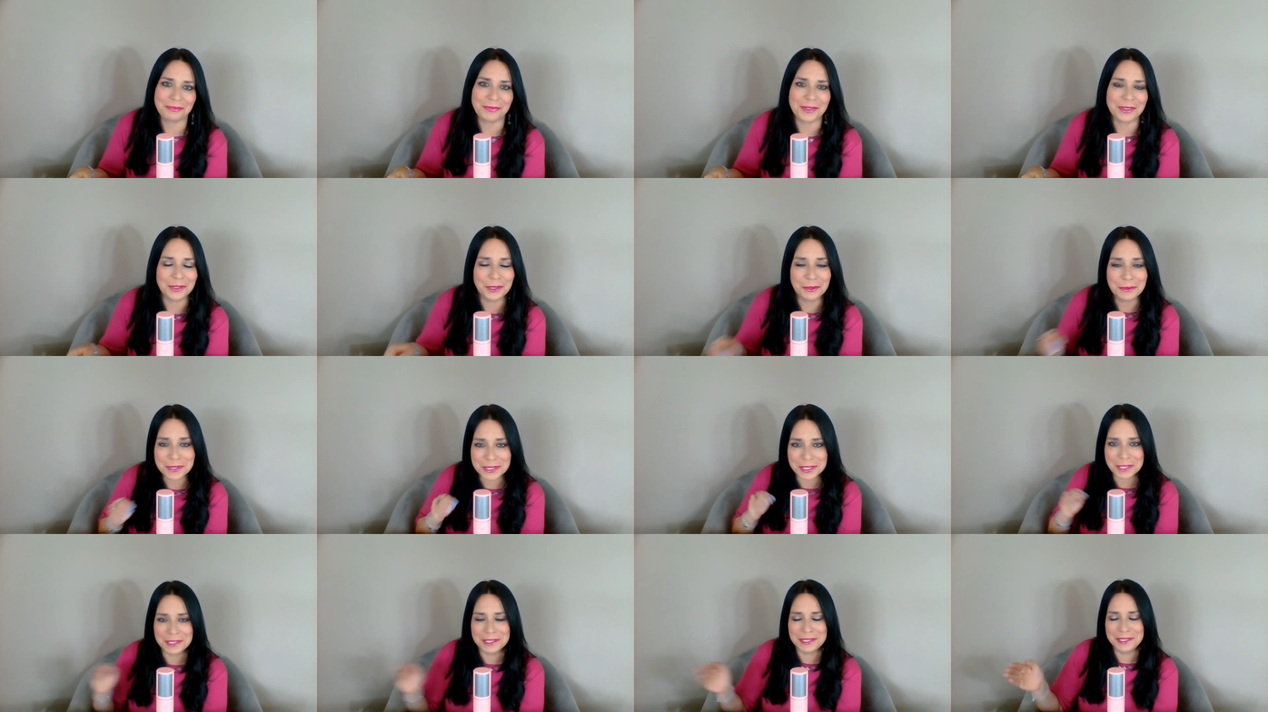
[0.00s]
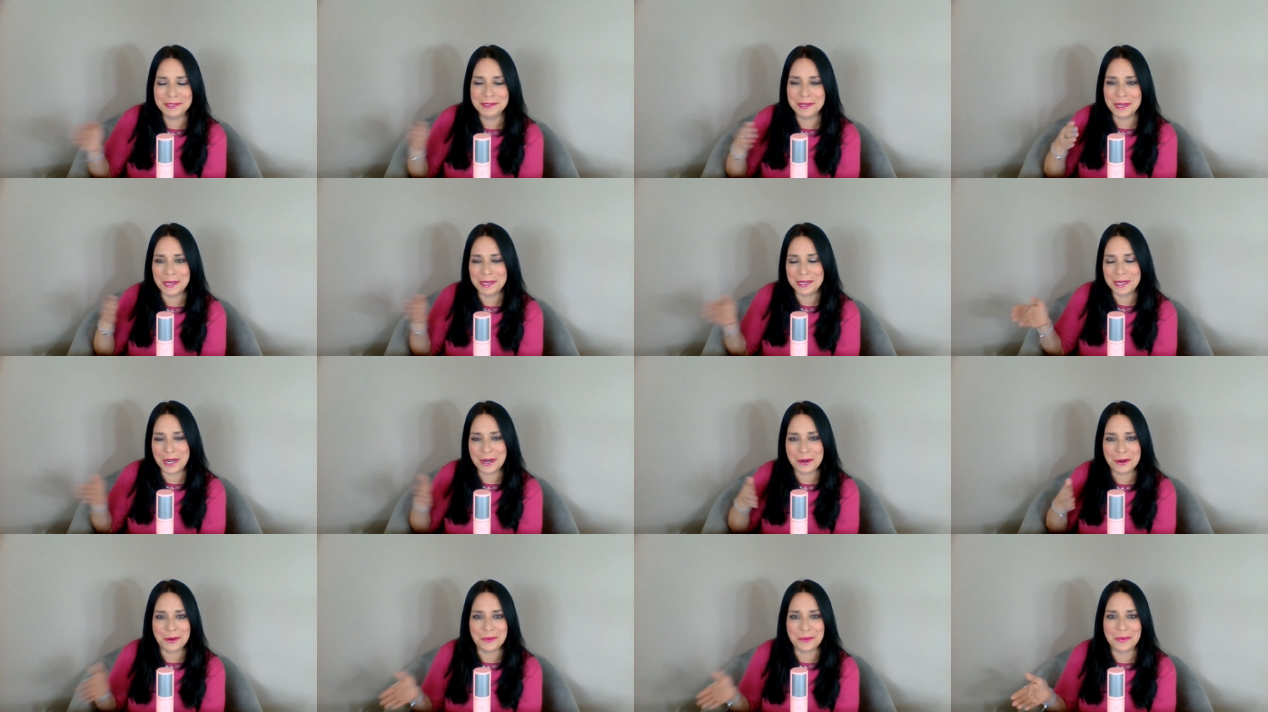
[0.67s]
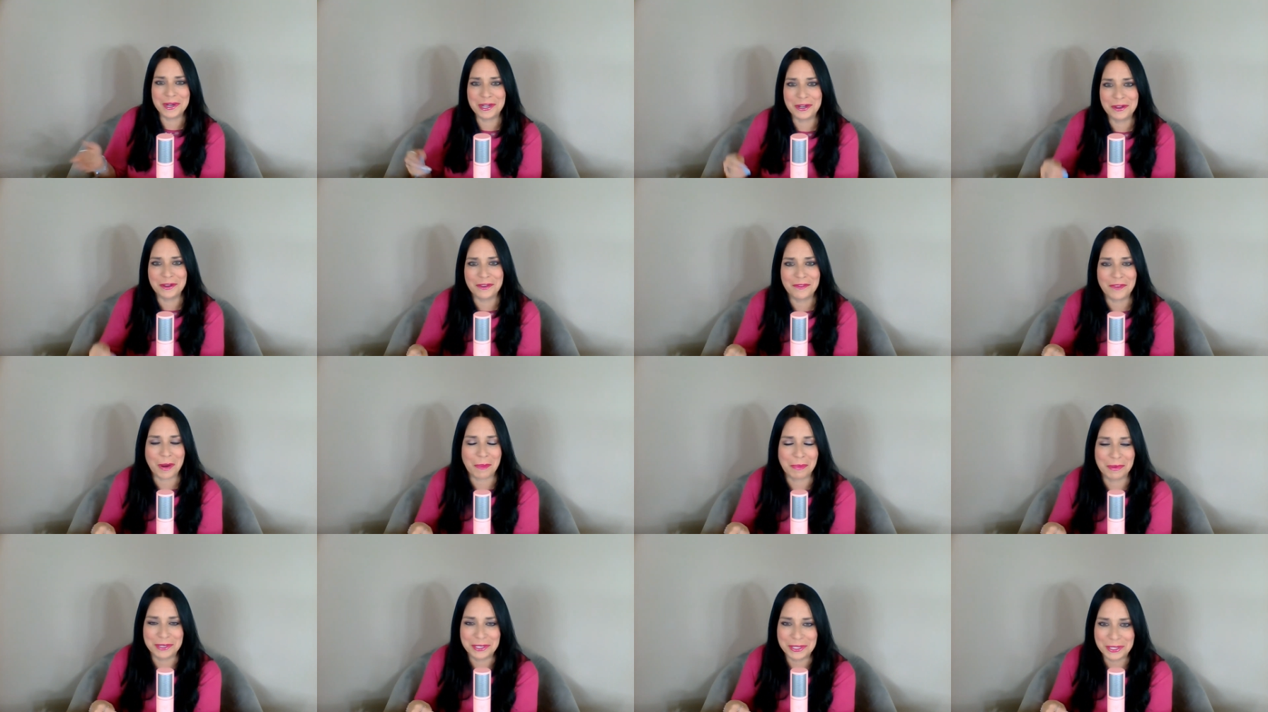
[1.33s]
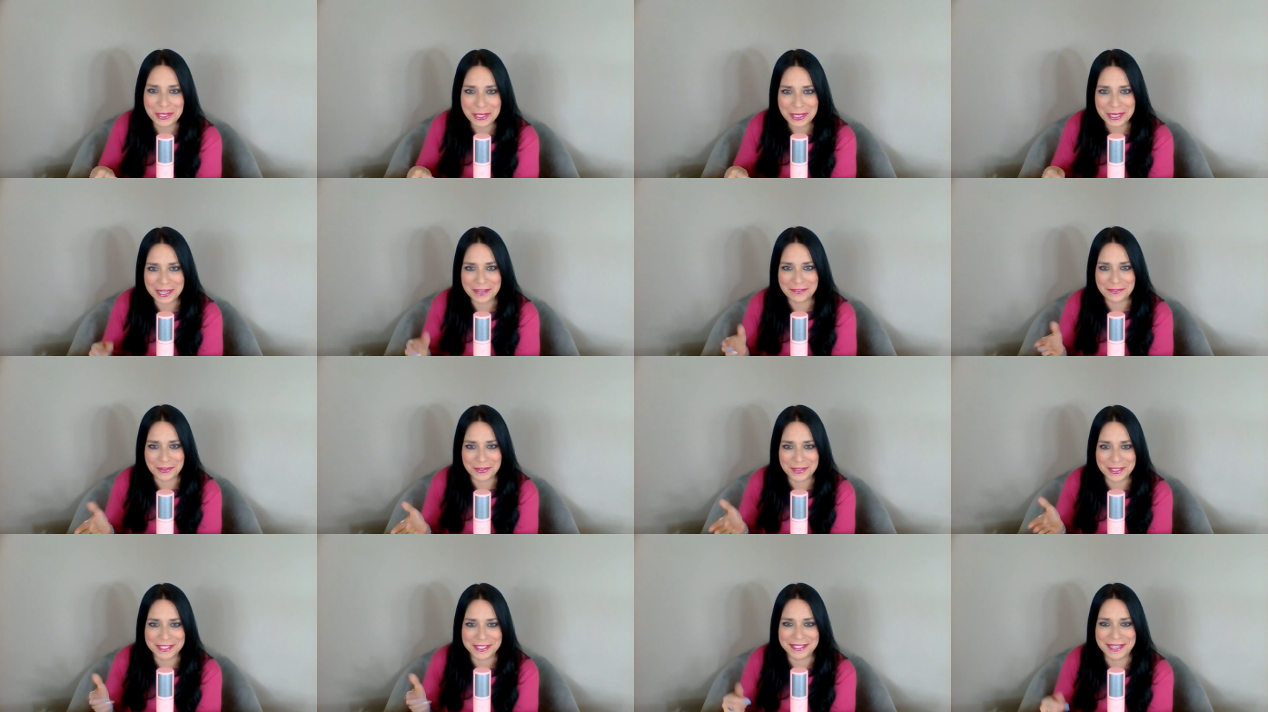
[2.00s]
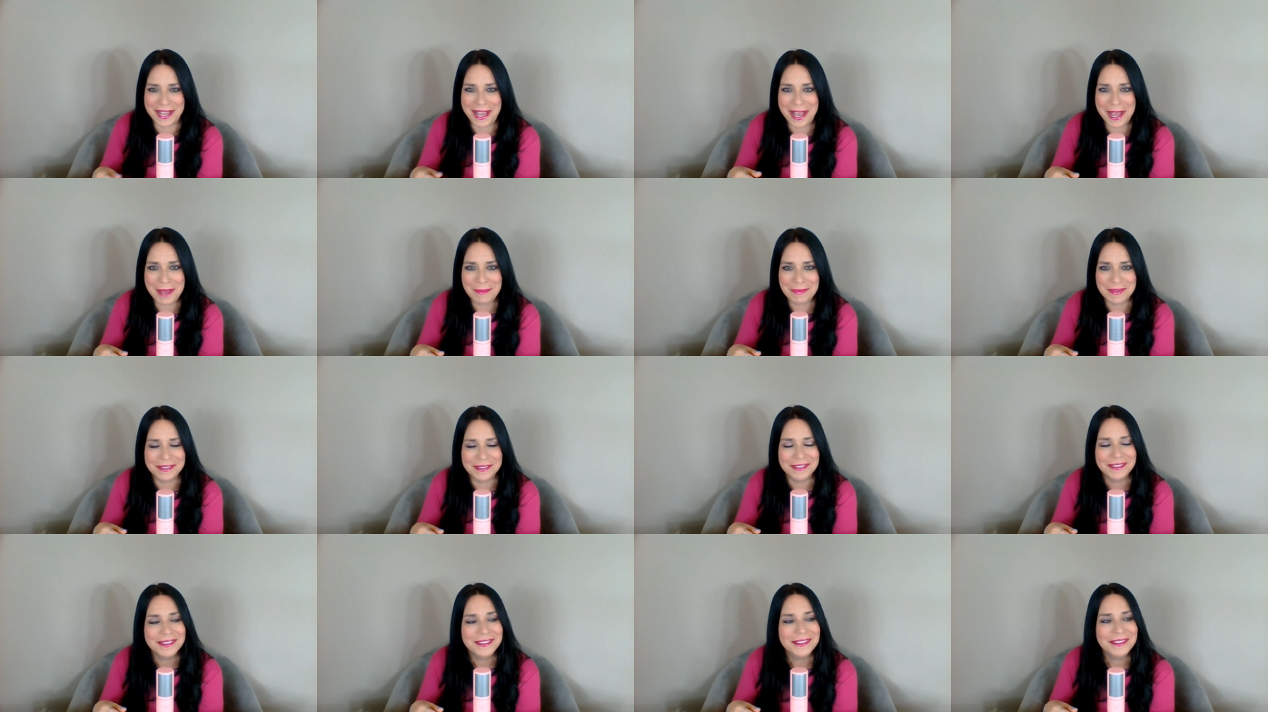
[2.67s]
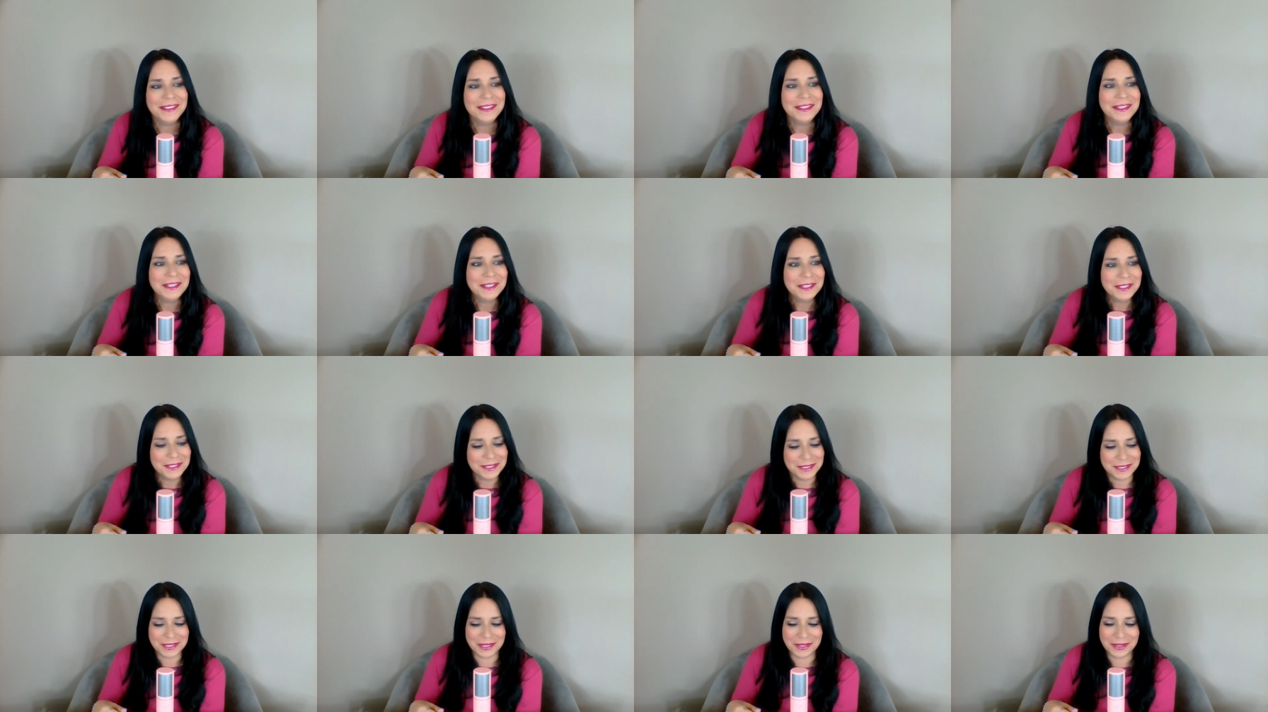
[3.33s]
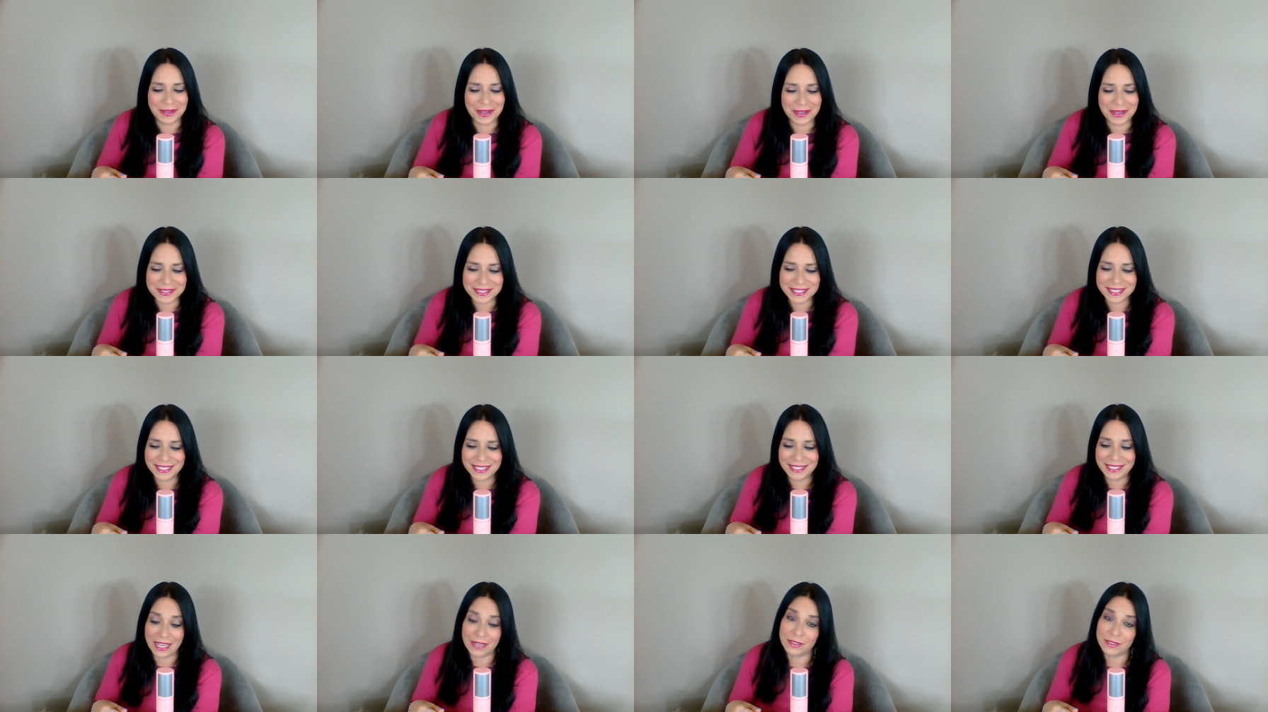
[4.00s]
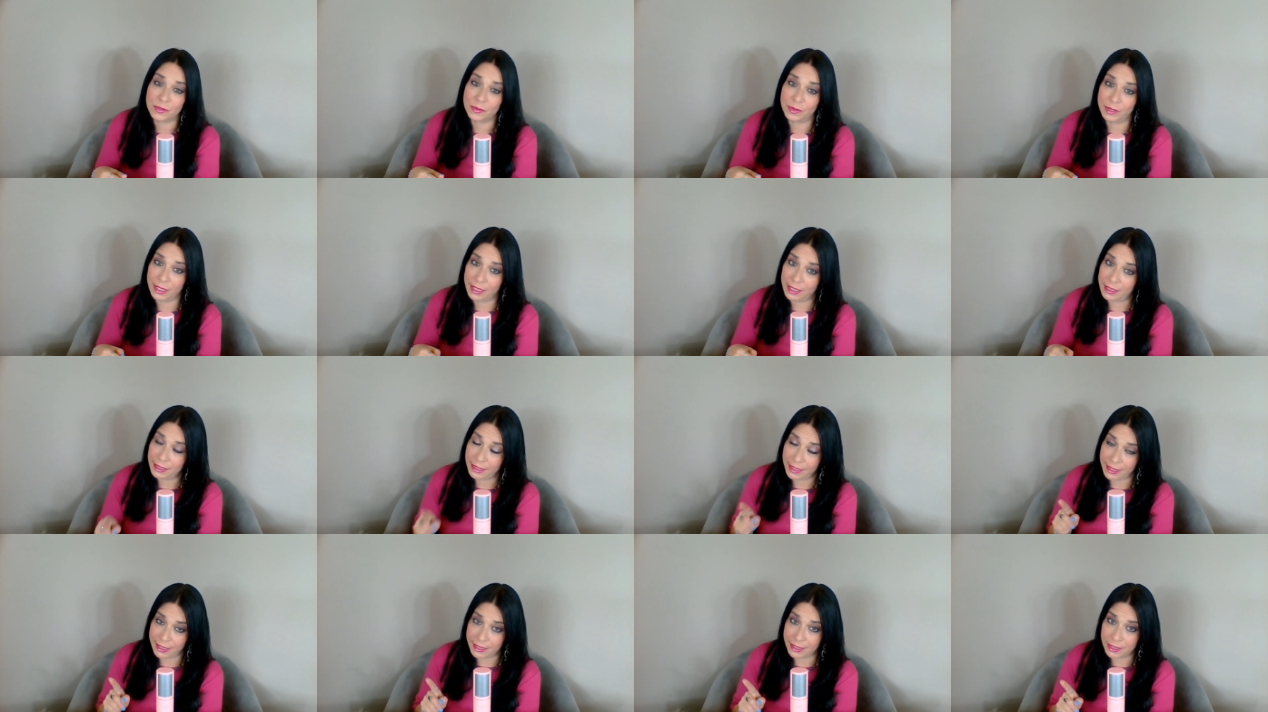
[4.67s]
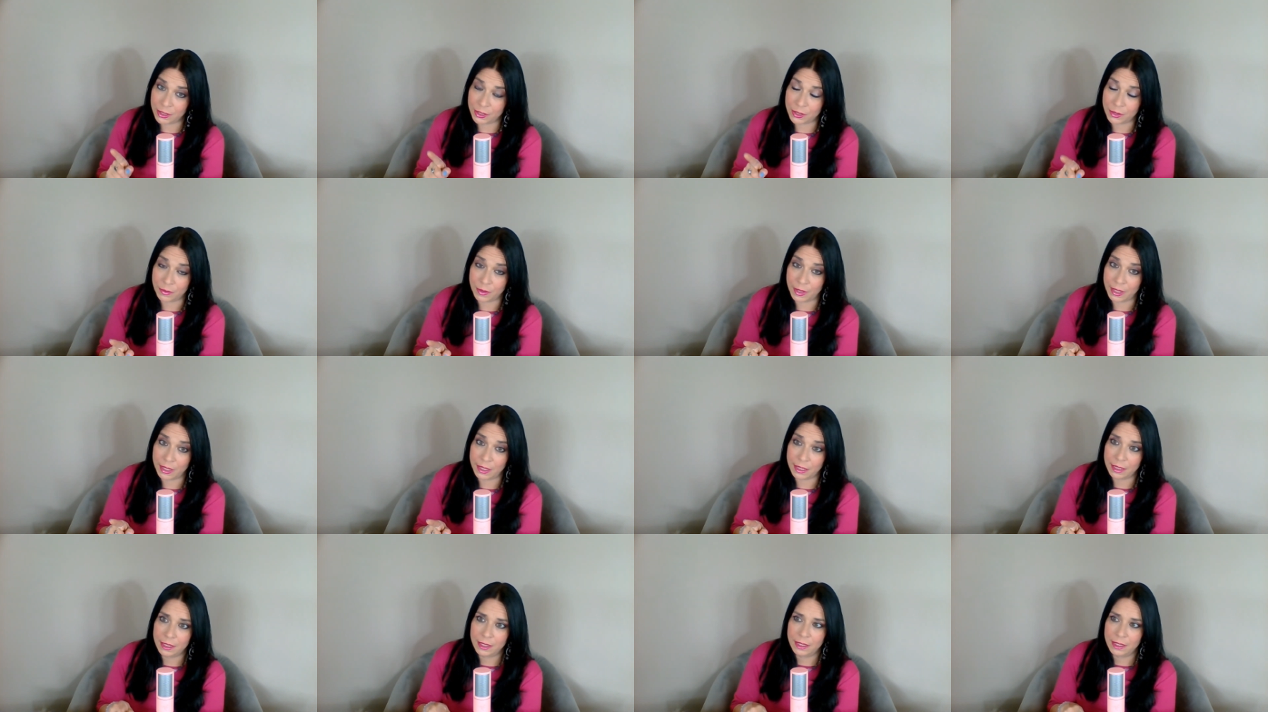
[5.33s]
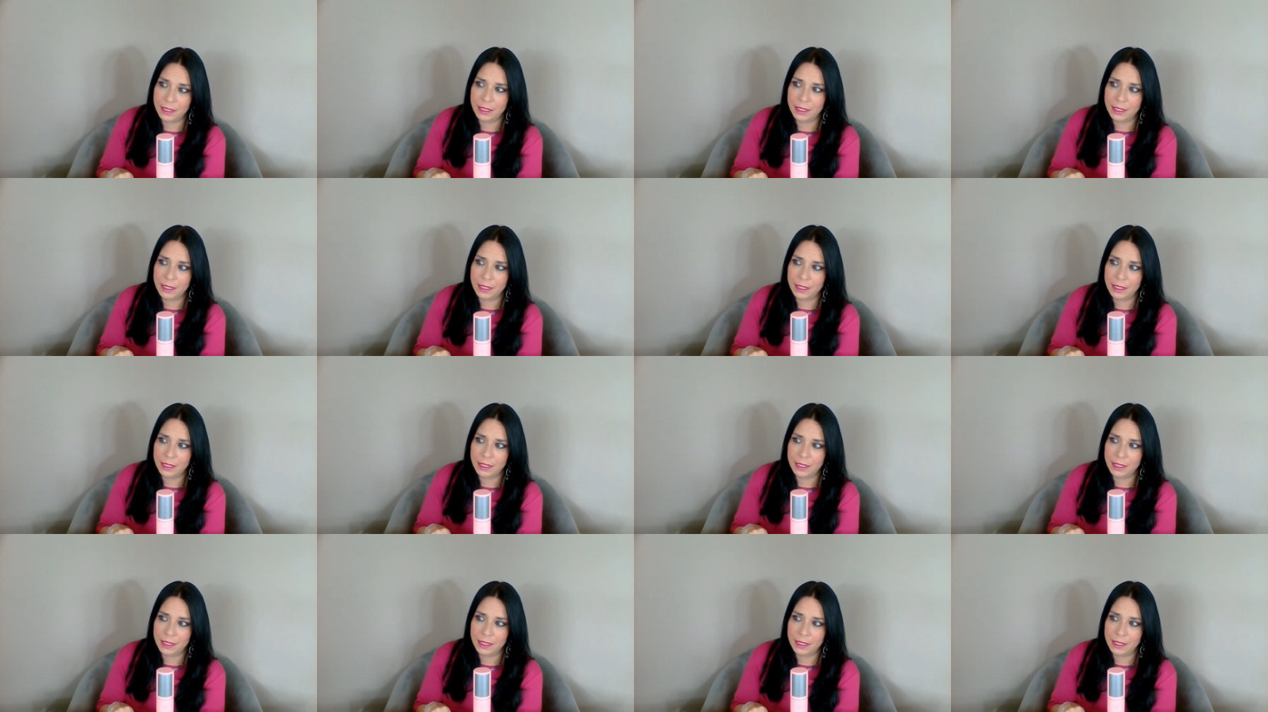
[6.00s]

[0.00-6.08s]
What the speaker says: There was a narrow window of opportunity for this to happen. So I was really clinging to it.